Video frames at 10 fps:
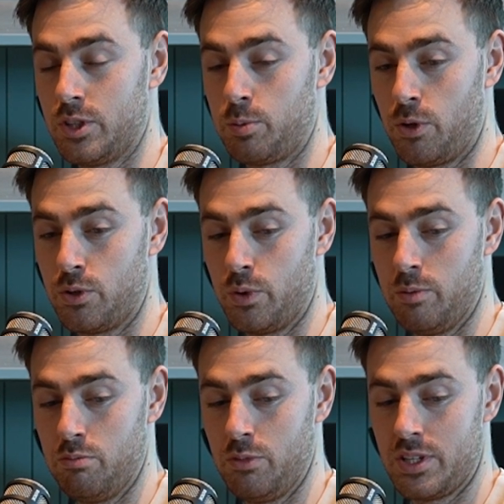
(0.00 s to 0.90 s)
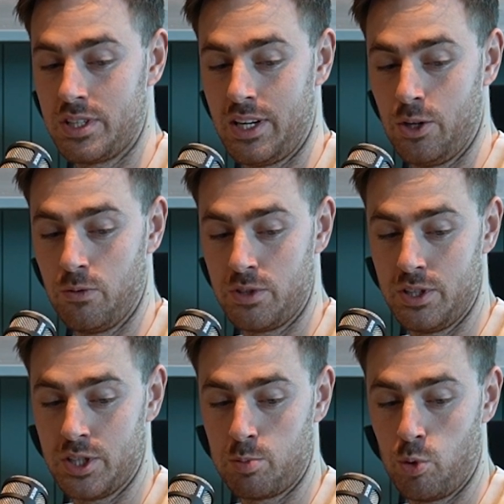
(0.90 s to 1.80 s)
Spoke to him yesterday and obviously
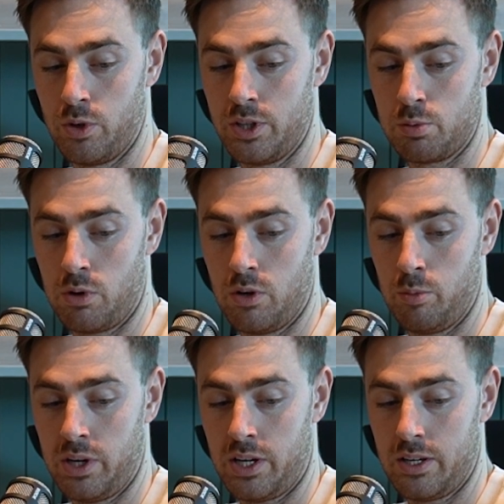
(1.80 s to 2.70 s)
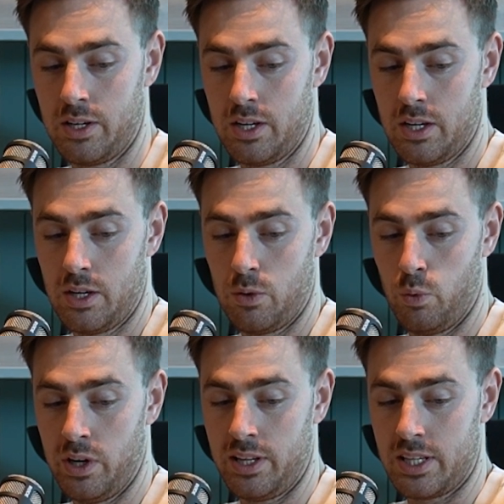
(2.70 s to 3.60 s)
this morning as well about
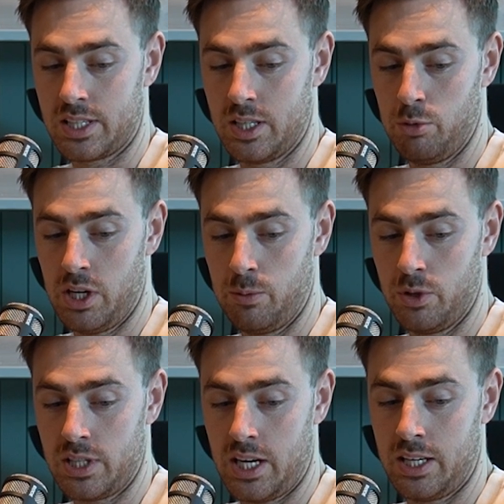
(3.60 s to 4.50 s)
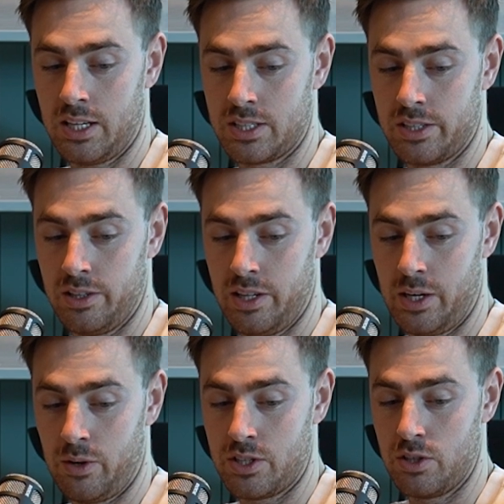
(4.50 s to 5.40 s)
where that's going to be able to take us and
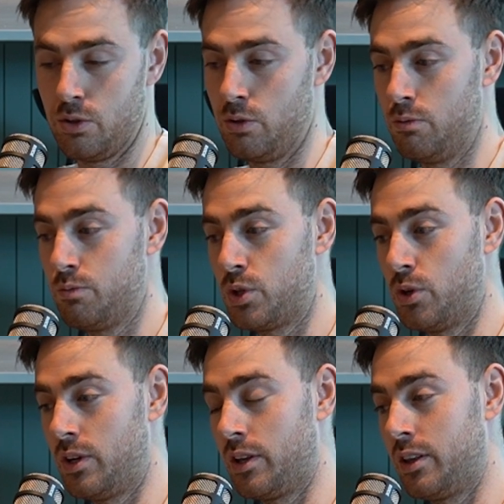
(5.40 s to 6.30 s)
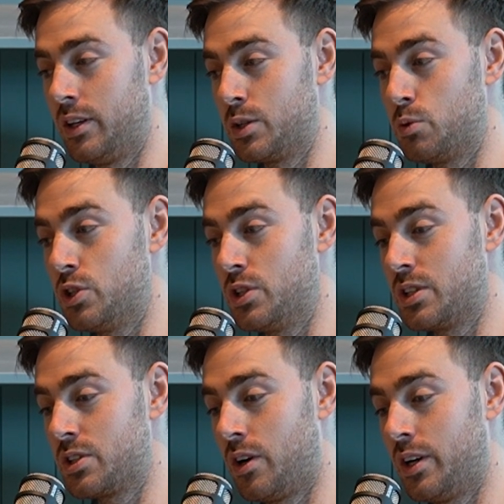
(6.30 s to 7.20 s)
allow us to do certain other things, which is
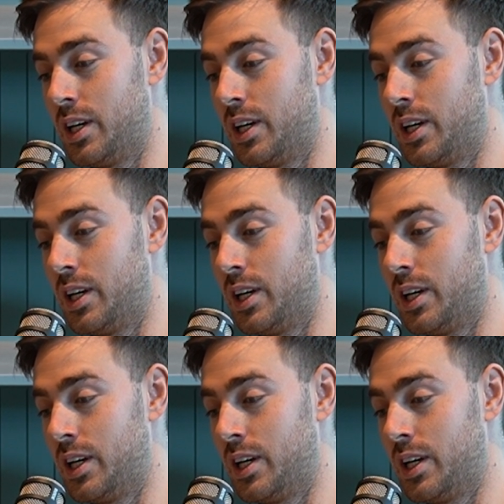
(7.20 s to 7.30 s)
exciting.